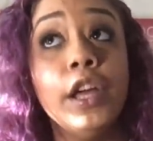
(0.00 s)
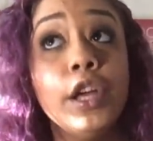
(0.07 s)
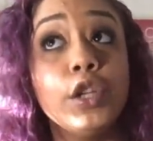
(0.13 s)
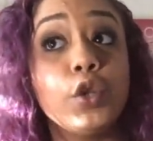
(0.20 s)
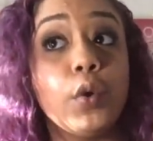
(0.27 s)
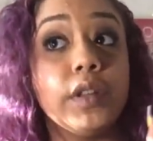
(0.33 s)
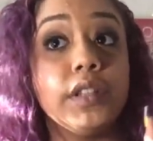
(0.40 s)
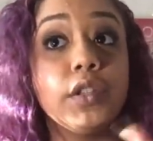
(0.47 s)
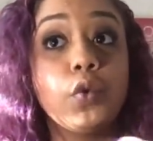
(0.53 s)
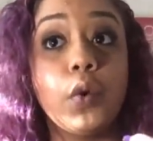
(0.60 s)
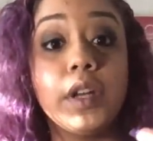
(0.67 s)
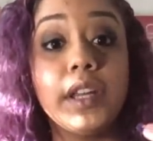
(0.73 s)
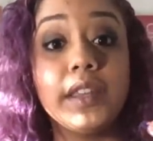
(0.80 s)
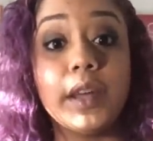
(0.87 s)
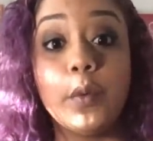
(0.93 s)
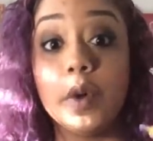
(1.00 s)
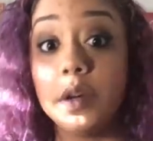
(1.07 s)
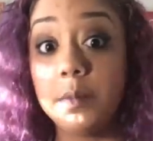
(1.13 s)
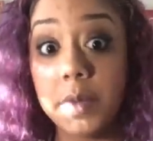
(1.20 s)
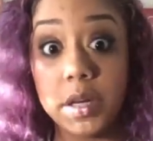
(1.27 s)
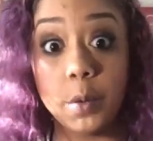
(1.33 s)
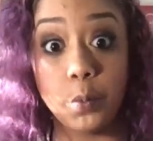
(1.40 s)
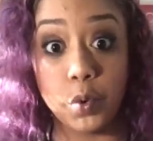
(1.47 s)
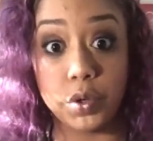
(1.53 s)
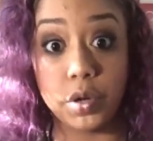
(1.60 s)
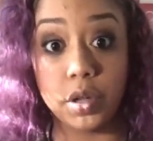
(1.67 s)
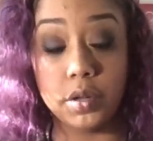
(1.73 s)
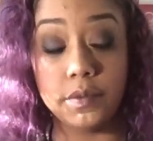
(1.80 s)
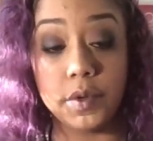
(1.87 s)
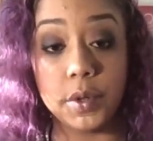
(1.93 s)
So on the 20th, I want to meet up with
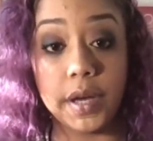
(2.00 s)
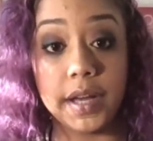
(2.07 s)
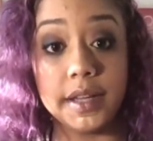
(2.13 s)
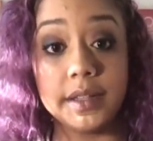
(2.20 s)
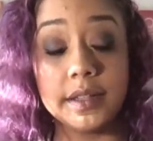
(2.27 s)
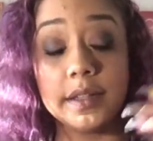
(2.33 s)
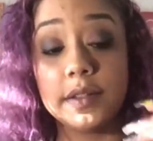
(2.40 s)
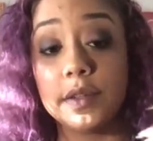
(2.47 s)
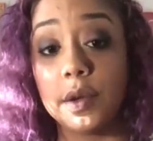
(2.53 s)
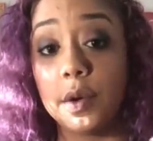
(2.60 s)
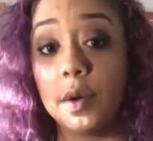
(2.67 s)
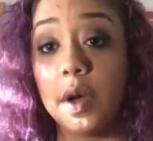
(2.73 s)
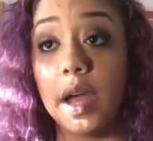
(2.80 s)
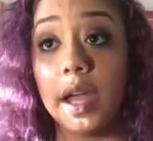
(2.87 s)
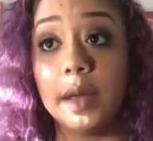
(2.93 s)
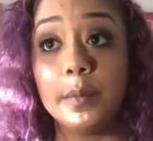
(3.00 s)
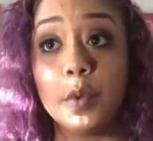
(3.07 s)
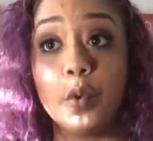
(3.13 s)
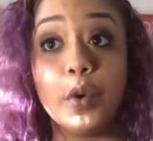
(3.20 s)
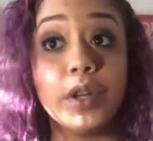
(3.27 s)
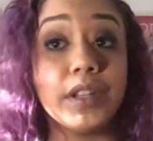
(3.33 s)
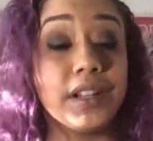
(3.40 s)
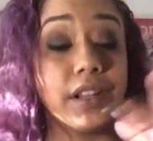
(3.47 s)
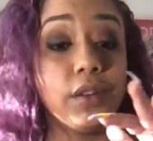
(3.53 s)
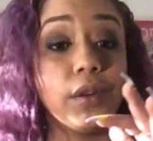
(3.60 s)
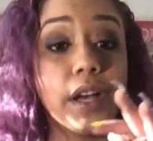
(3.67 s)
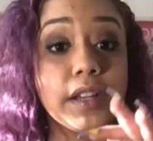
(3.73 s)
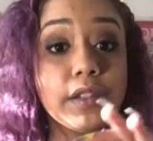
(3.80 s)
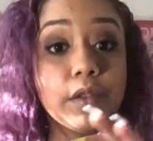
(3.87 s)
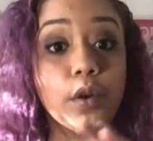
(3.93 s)
all of you guys, so I'm going to let you
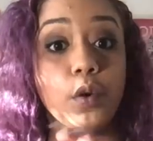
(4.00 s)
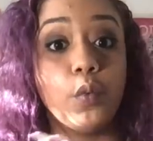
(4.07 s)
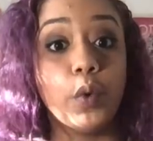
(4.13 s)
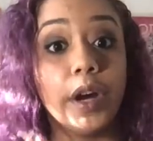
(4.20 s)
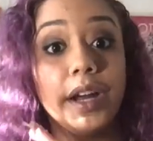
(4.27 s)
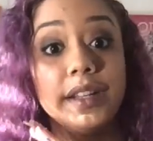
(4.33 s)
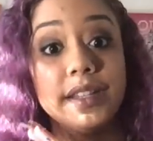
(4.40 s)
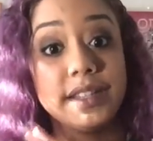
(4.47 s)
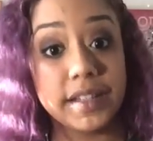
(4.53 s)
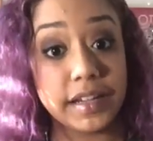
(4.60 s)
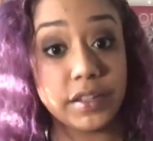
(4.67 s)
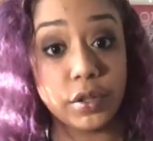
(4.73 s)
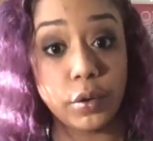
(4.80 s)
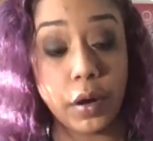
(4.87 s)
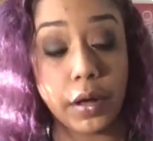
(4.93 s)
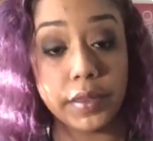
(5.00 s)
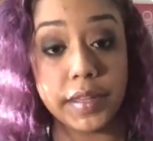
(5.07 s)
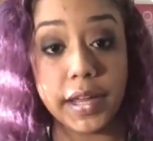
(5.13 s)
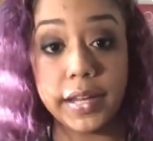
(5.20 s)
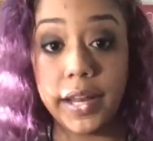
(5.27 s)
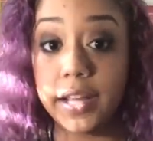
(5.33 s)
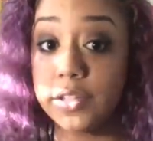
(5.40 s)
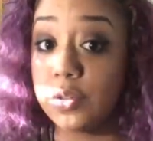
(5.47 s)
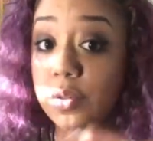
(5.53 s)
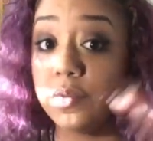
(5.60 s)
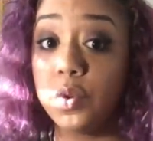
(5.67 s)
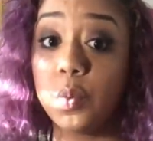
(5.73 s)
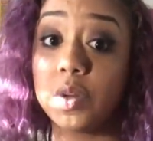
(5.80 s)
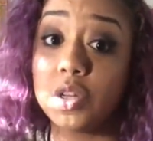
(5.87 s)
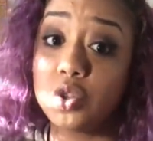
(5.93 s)
guys know where I decide to go out that night. So if
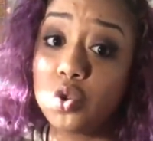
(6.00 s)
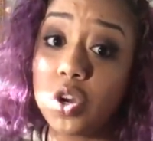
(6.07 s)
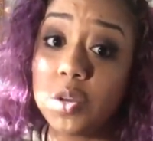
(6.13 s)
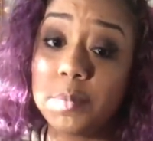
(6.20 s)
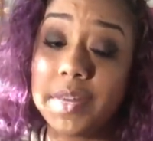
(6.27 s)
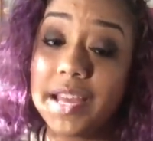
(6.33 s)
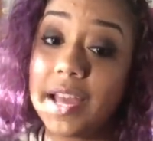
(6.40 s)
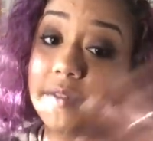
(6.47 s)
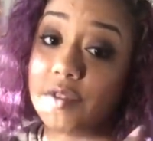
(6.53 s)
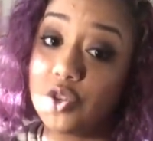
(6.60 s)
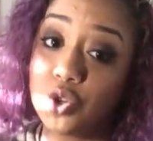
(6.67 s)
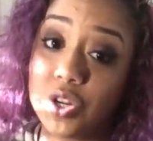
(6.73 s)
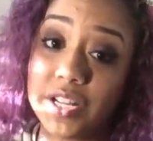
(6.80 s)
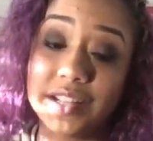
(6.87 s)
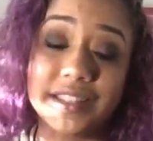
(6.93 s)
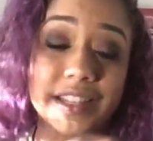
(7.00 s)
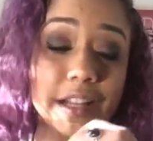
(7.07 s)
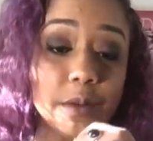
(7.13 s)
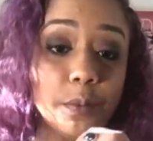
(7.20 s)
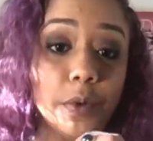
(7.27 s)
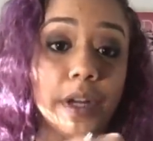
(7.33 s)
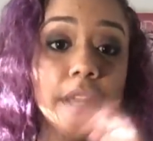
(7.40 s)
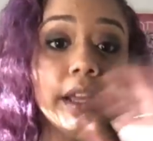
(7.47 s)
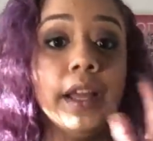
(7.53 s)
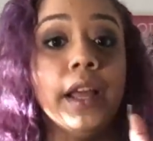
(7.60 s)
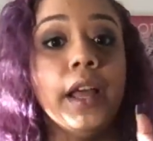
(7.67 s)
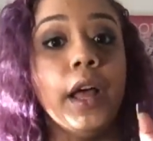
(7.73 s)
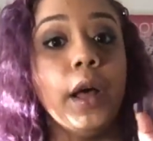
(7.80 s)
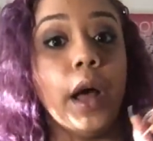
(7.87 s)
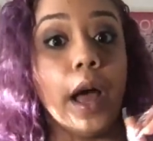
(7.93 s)
you want to join me, have a drink, celebrate,
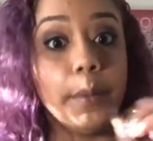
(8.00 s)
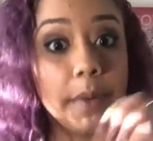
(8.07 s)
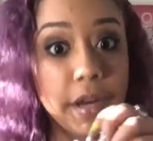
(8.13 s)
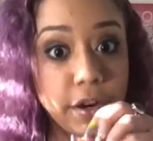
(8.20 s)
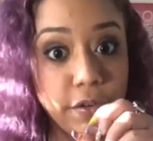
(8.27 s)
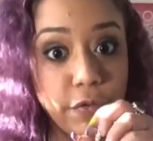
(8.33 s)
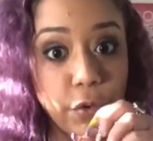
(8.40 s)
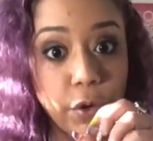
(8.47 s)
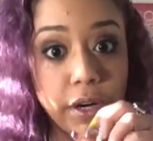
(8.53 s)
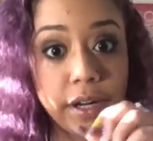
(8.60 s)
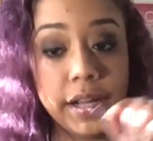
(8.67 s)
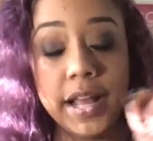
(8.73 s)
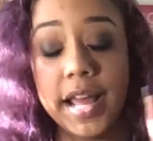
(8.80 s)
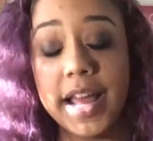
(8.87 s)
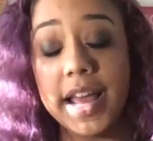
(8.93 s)
I'm here for it.